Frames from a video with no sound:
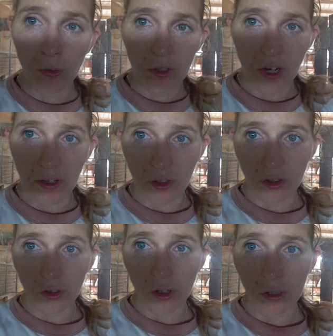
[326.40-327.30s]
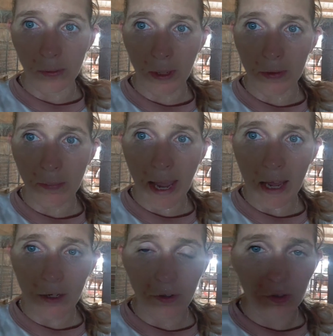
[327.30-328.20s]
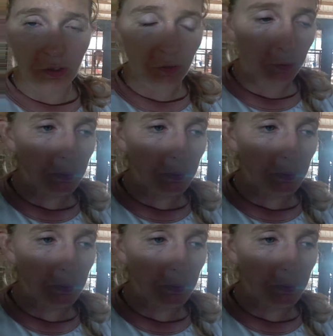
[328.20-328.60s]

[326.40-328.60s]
which has a circle around the back. There's different